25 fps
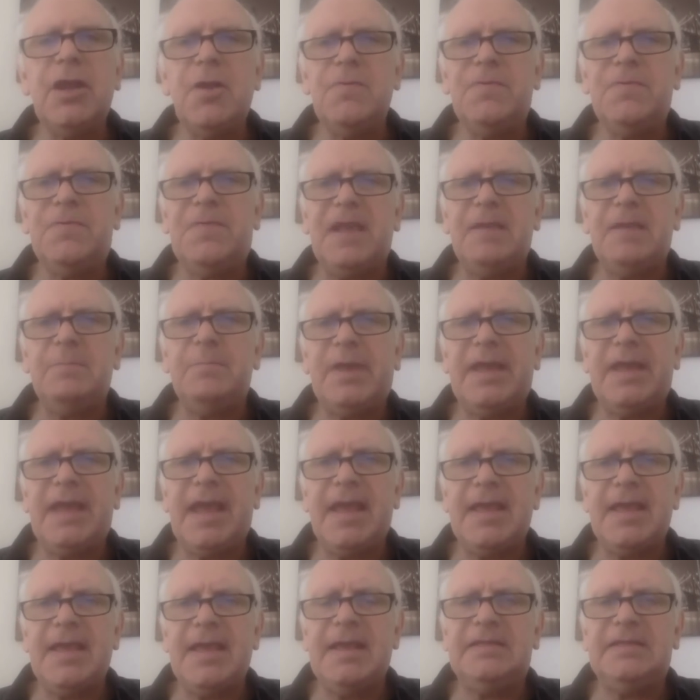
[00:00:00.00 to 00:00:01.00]
Do you
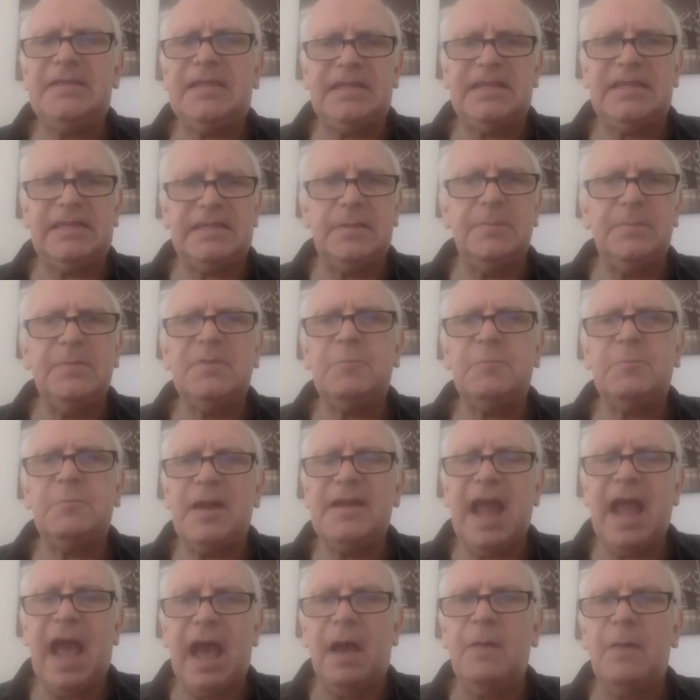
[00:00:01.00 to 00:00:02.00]
think BAE
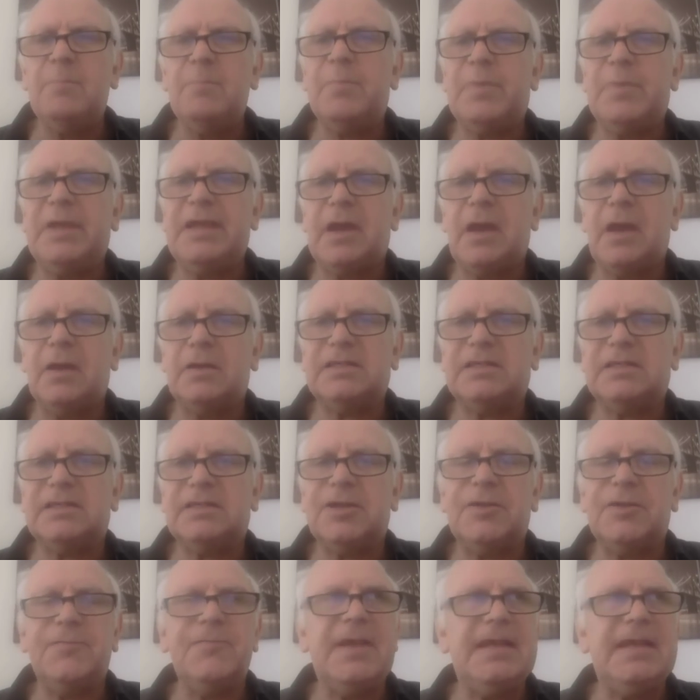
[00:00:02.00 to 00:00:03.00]
Systems went up
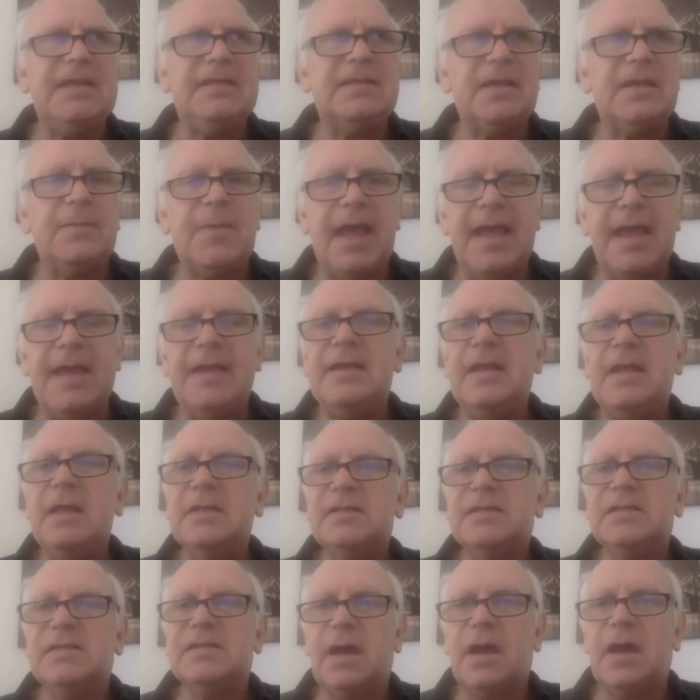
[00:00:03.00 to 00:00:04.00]
because Theresa
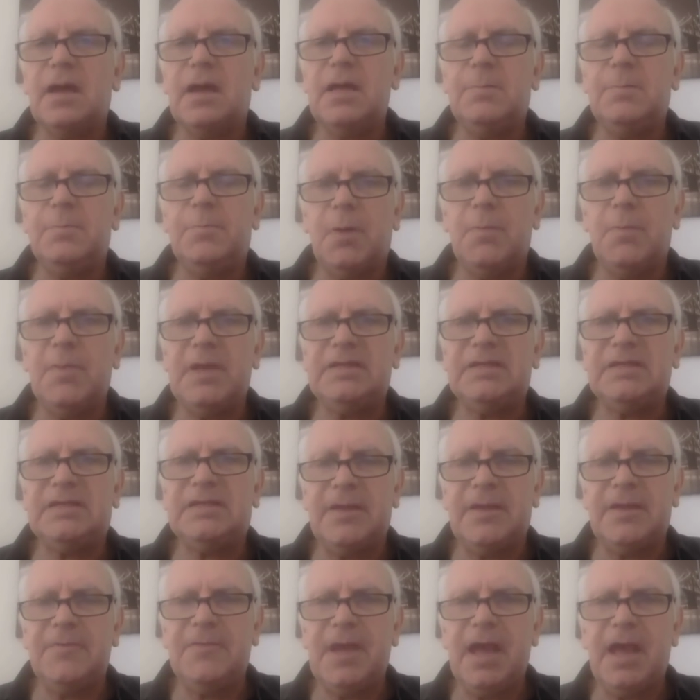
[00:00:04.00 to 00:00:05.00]
May started
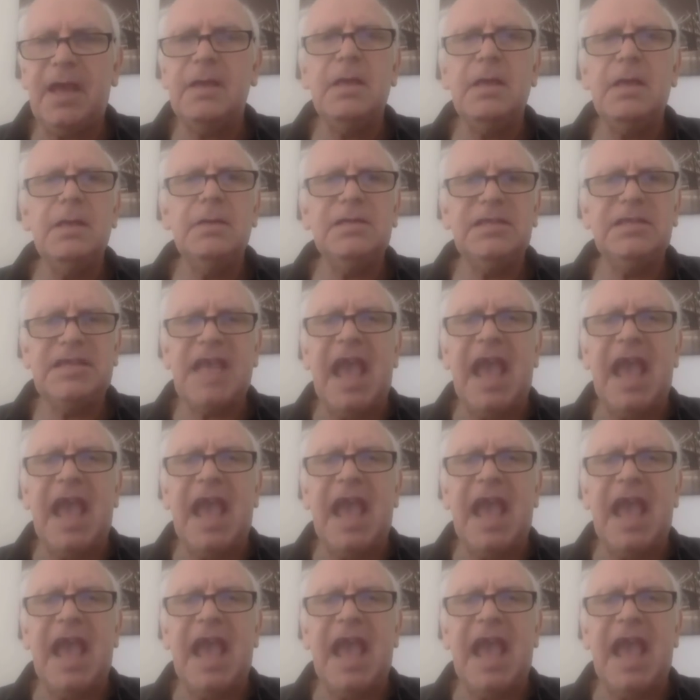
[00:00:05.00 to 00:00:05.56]
bombing Syria?